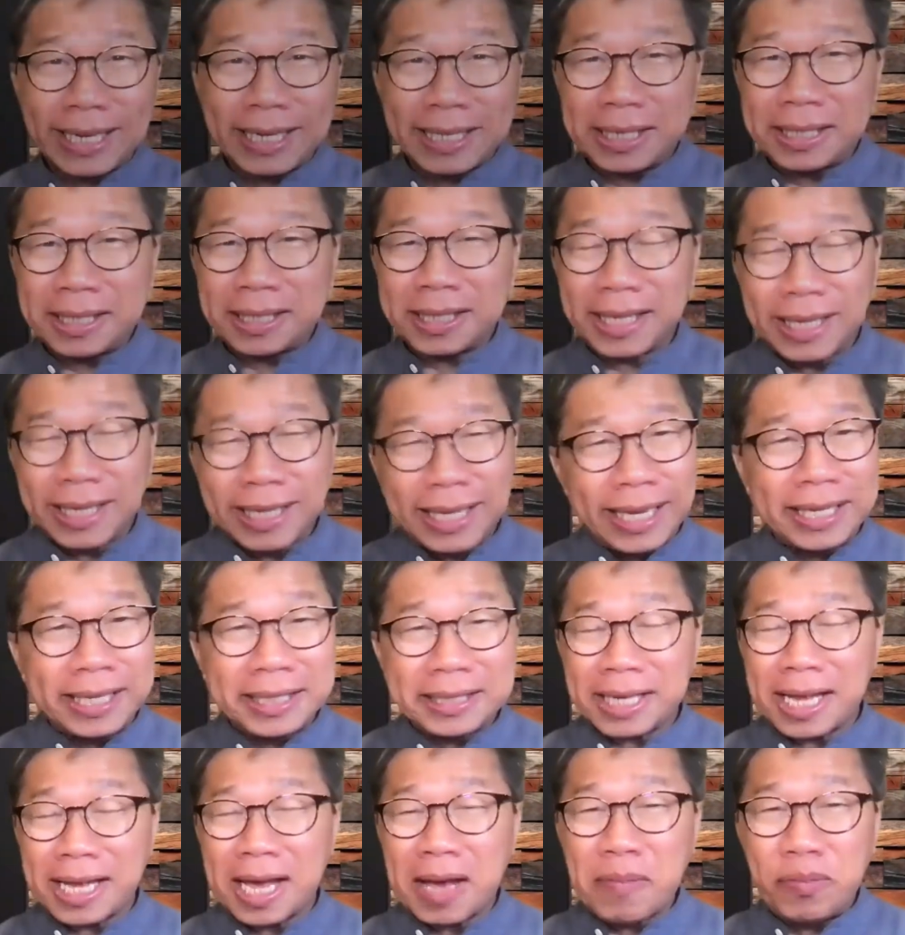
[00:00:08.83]
it
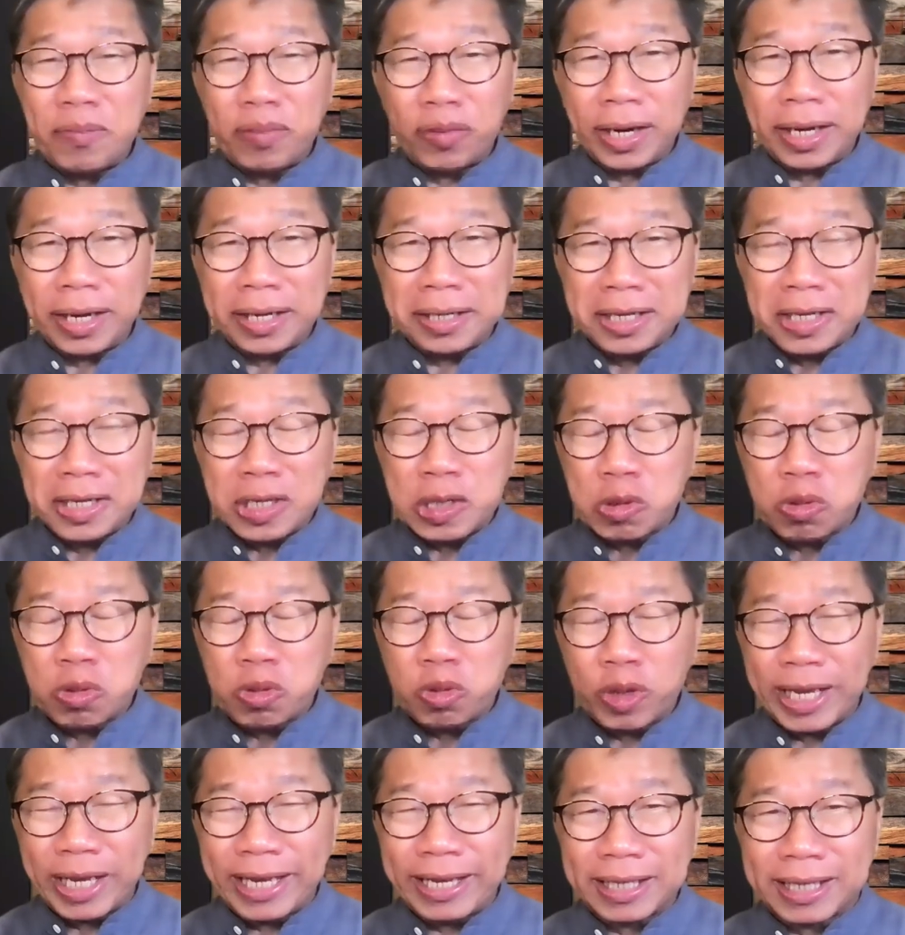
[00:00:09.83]
is a brand new
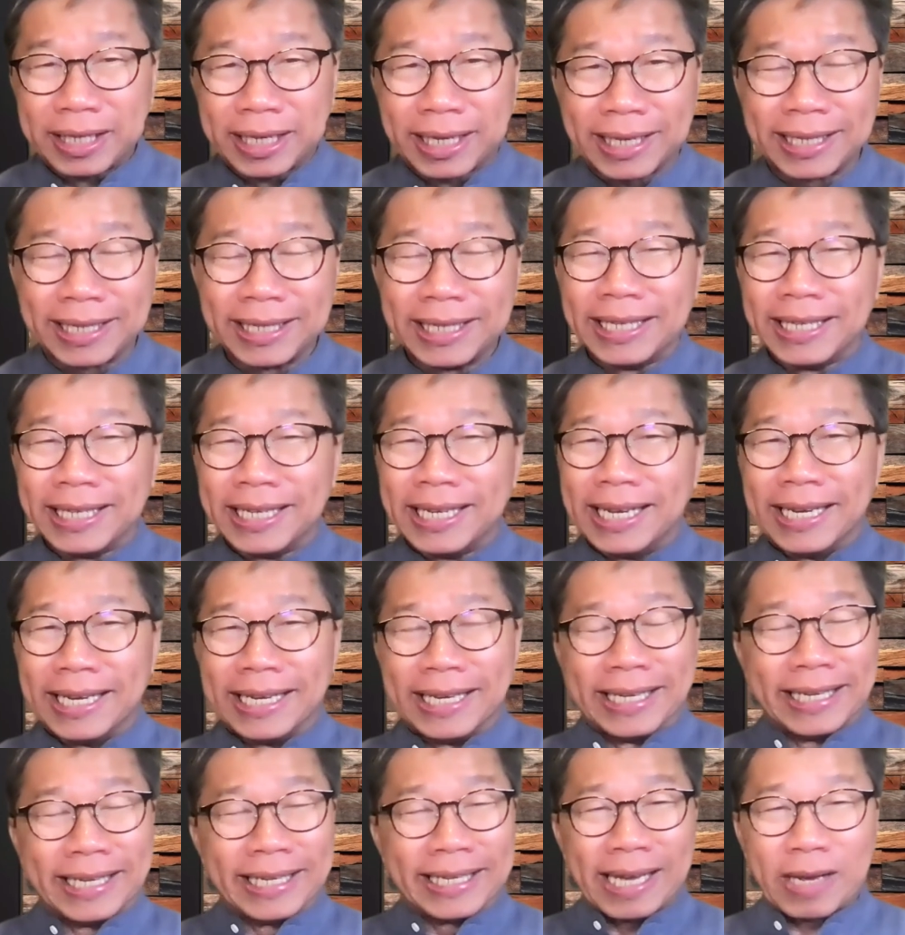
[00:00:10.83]
week,
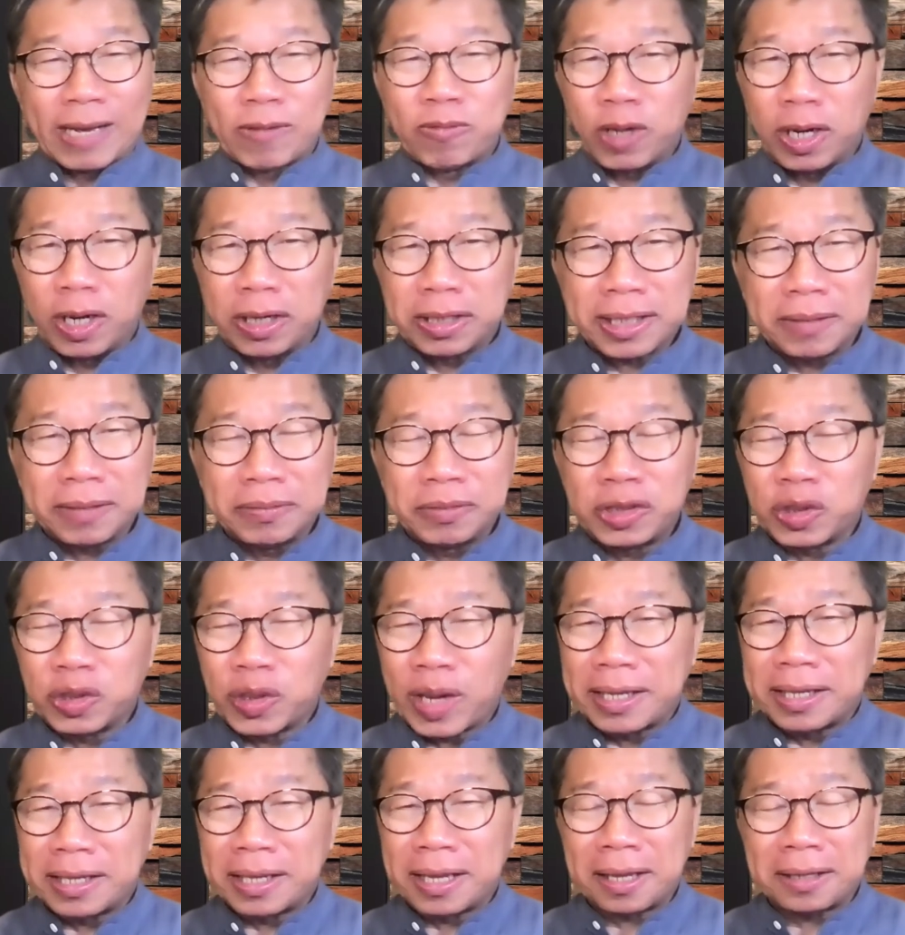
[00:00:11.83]
and welcome
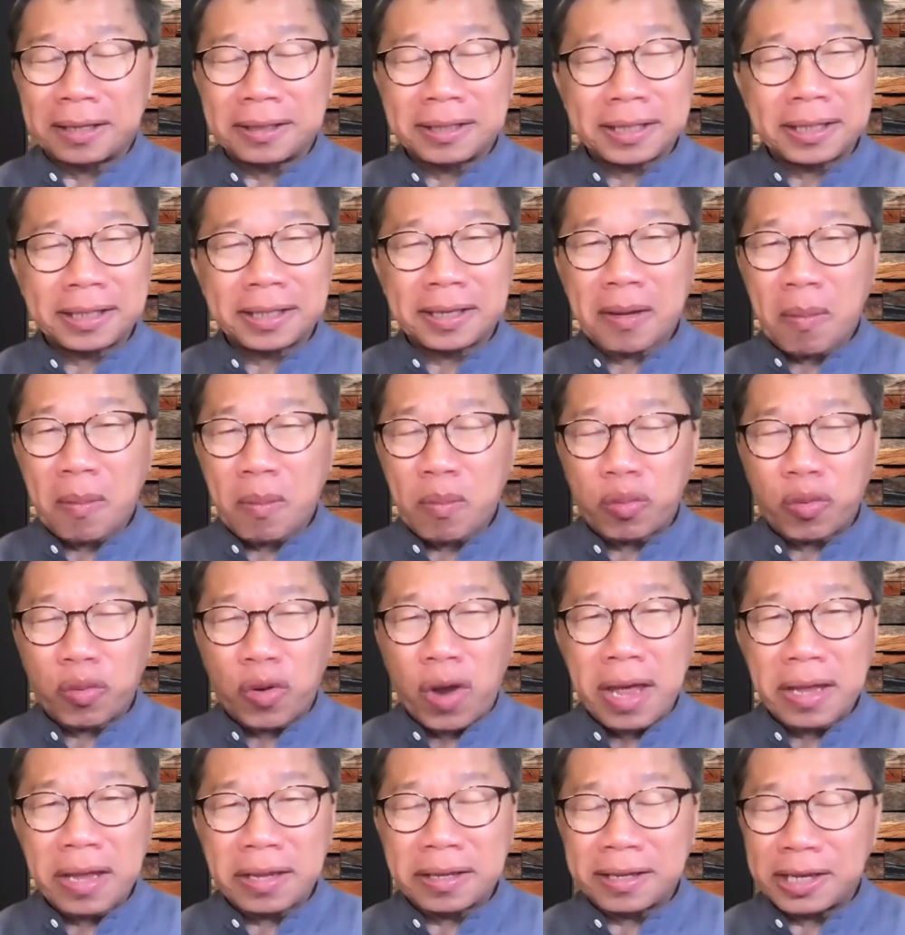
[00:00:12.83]
to another
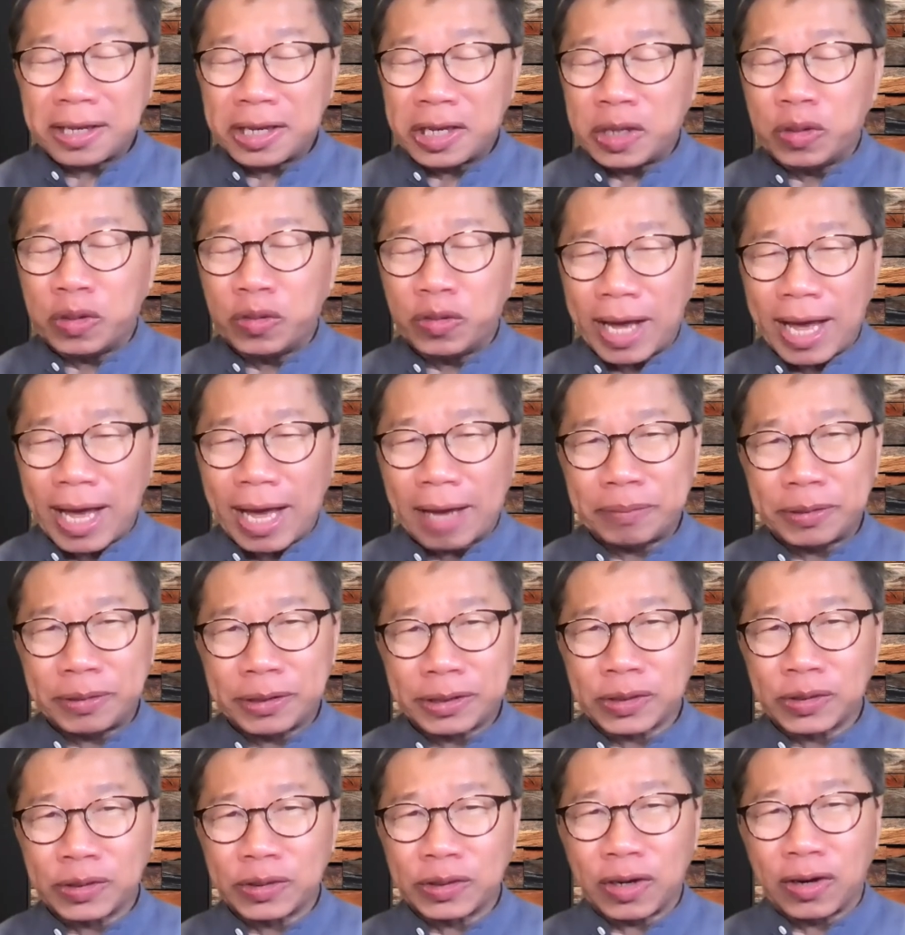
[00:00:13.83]
brand new
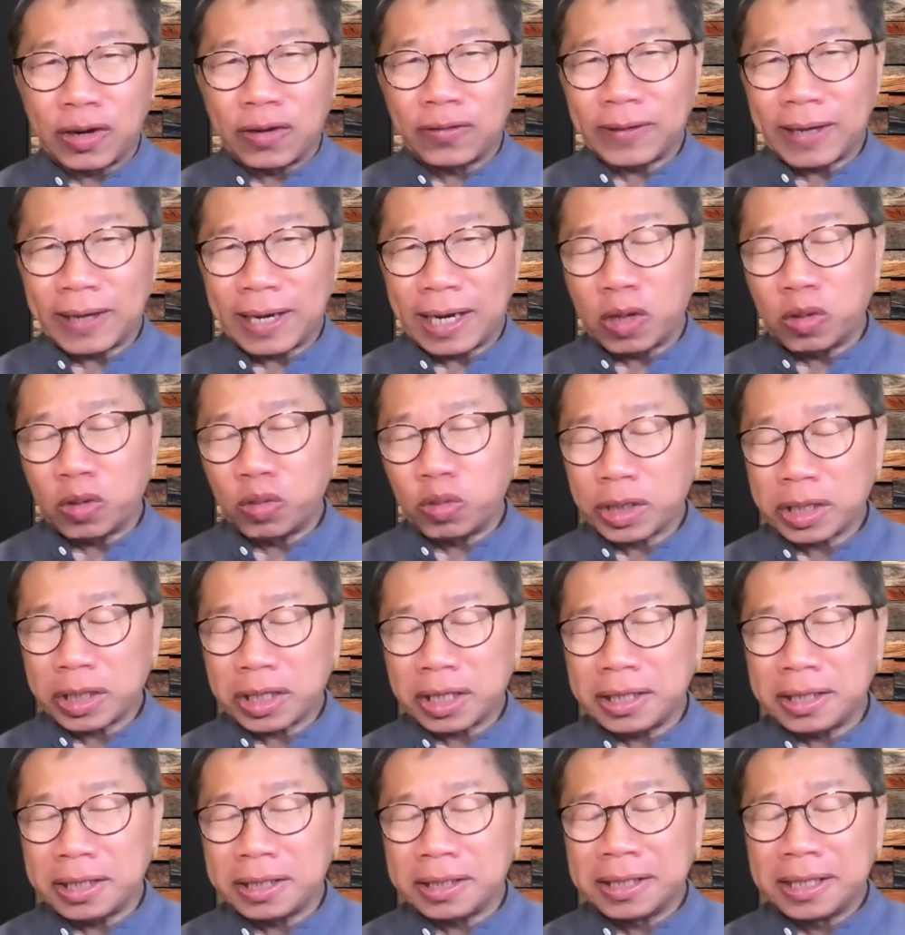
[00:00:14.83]
episode of our
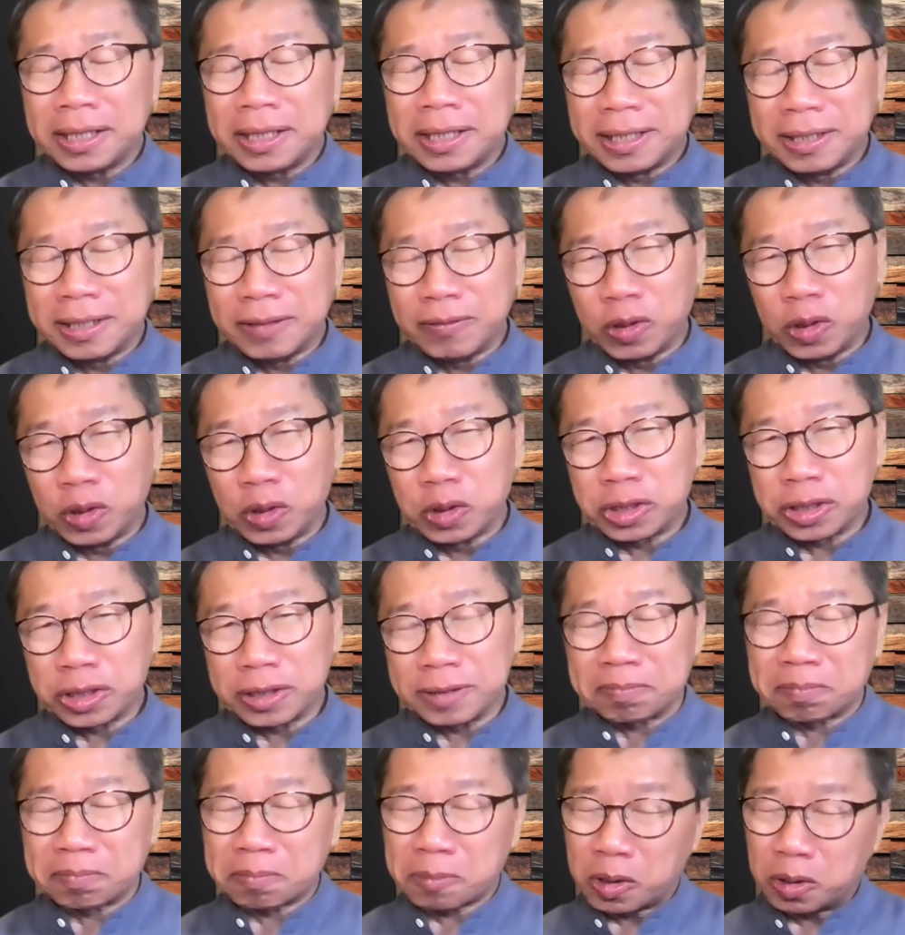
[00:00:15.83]
weekly
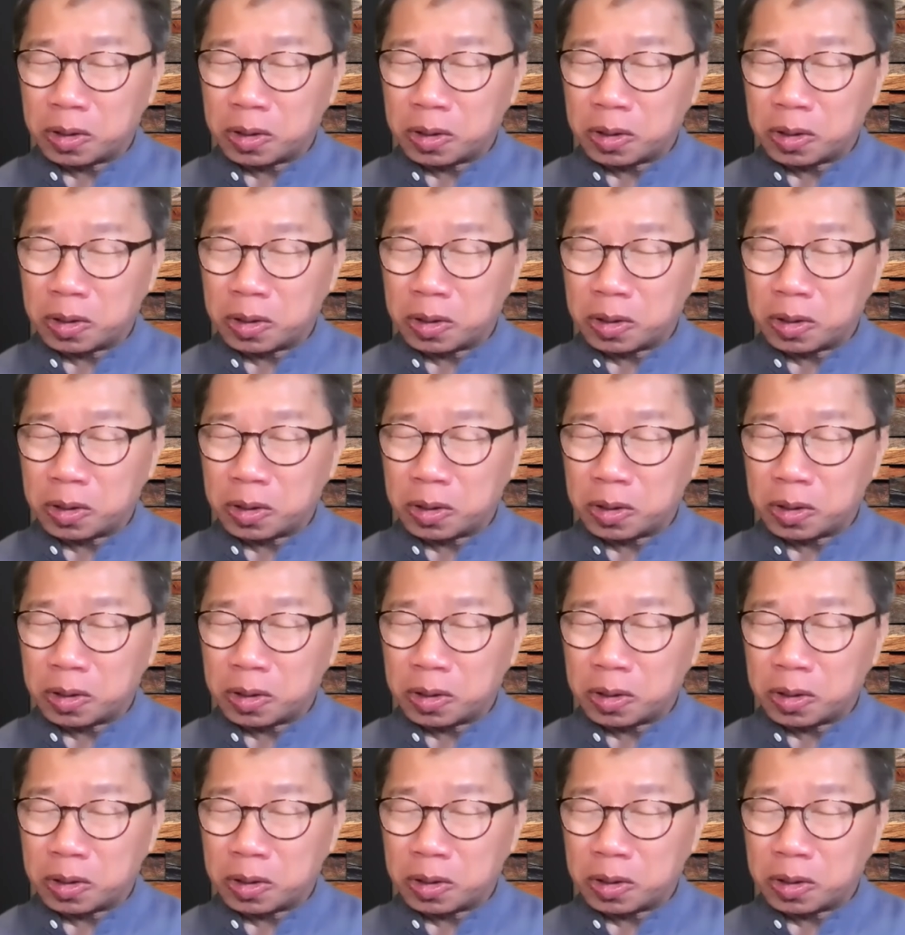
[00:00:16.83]
devotion.